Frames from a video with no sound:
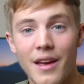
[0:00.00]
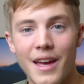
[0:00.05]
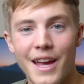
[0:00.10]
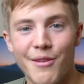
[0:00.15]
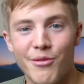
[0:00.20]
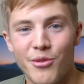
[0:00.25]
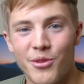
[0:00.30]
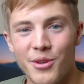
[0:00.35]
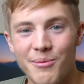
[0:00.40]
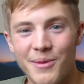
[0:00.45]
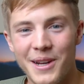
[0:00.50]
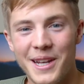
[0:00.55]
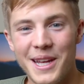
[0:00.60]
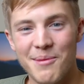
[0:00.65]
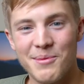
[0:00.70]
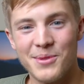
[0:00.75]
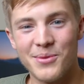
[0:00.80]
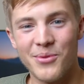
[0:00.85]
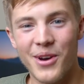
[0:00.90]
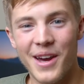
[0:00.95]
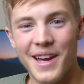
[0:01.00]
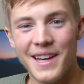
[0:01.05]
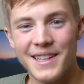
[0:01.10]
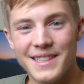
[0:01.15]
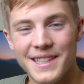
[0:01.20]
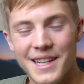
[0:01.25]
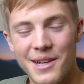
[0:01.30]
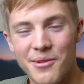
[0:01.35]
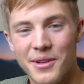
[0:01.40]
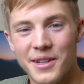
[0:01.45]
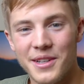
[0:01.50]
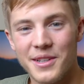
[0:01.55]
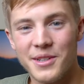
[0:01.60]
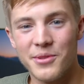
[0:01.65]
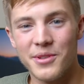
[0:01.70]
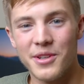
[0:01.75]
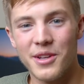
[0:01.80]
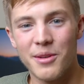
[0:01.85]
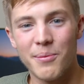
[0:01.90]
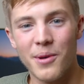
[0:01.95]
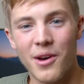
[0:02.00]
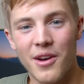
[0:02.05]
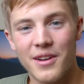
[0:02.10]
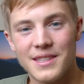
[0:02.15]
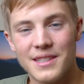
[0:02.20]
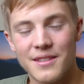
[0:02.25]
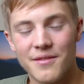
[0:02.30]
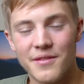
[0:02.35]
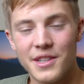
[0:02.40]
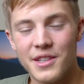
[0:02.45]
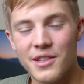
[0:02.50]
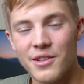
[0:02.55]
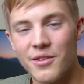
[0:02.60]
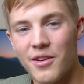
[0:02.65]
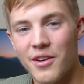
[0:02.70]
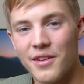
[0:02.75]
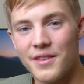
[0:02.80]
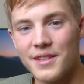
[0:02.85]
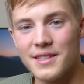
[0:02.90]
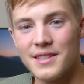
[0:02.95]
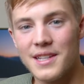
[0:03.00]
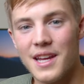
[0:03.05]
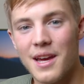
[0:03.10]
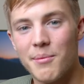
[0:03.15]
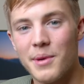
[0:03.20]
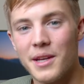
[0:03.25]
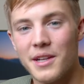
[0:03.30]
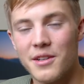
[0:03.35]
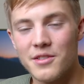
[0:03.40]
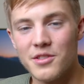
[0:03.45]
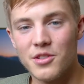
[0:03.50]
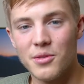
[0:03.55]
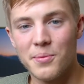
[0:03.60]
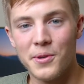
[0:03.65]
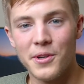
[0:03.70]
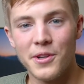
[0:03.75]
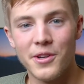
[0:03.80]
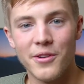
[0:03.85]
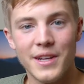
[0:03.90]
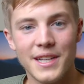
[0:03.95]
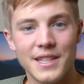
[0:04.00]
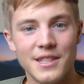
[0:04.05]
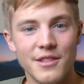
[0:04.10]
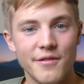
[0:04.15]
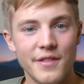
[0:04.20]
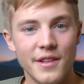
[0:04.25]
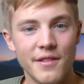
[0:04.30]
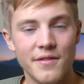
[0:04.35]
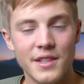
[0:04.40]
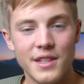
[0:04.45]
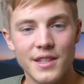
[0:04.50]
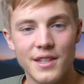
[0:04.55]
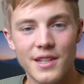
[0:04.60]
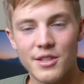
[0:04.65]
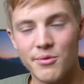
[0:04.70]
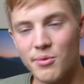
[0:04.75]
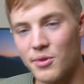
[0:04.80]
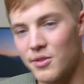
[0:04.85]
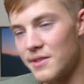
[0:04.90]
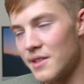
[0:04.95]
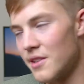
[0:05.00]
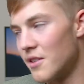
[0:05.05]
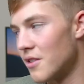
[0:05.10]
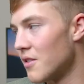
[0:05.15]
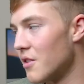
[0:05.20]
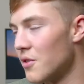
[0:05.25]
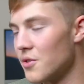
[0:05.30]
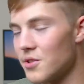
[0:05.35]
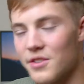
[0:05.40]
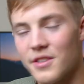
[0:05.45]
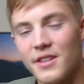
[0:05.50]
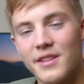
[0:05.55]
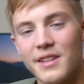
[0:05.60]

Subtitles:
Hey everyone, my name is Wyatt. Today we're going to do an unboxing video on the Snapmaker 2.0 AT50 as well as their enclosure that